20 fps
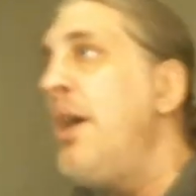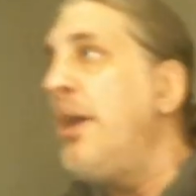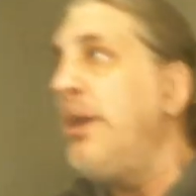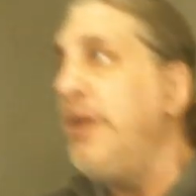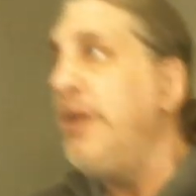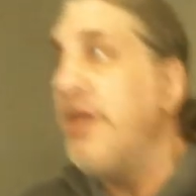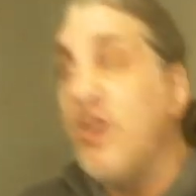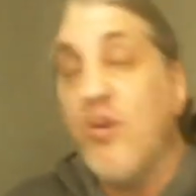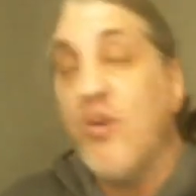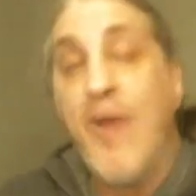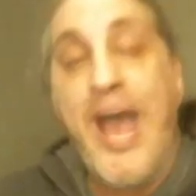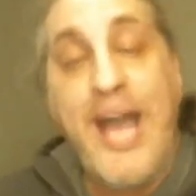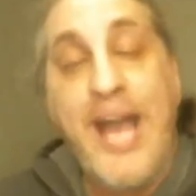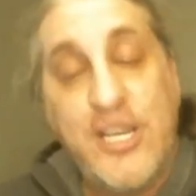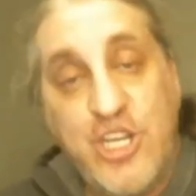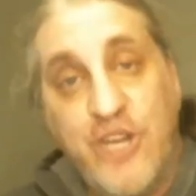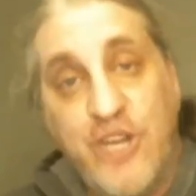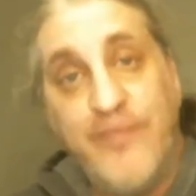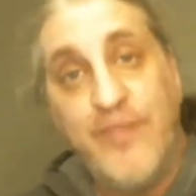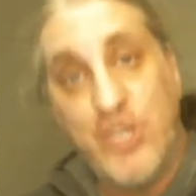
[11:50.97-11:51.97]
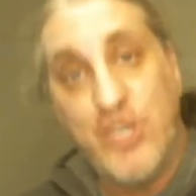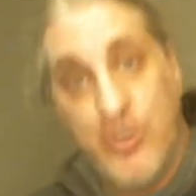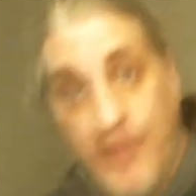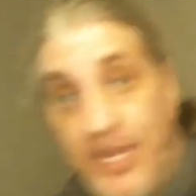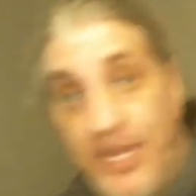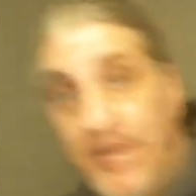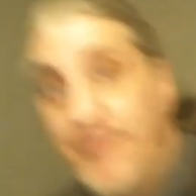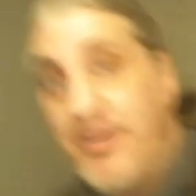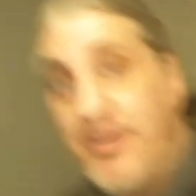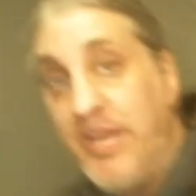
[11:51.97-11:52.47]
interaction
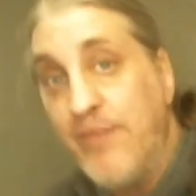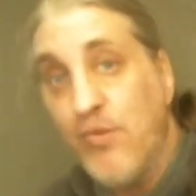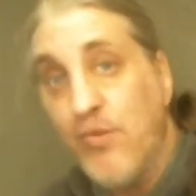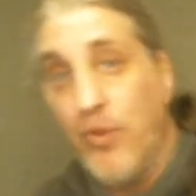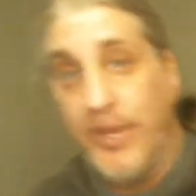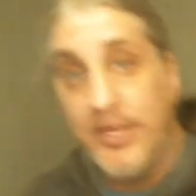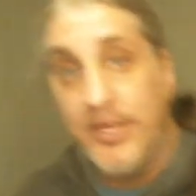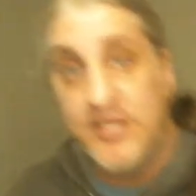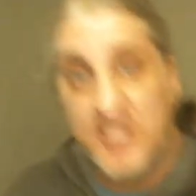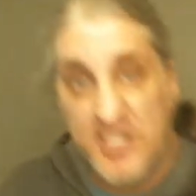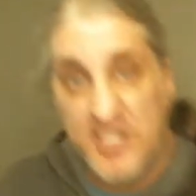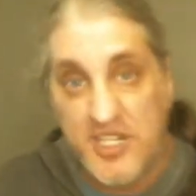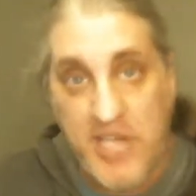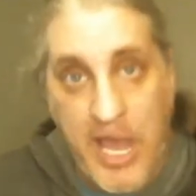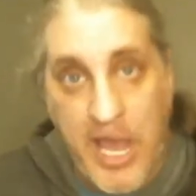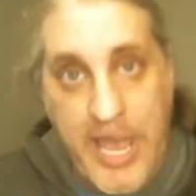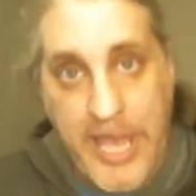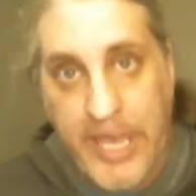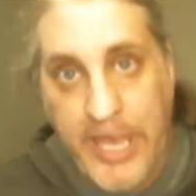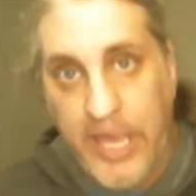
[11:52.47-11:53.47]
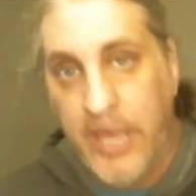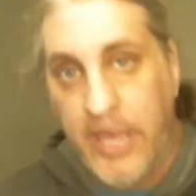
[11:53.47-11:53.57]
between people in society.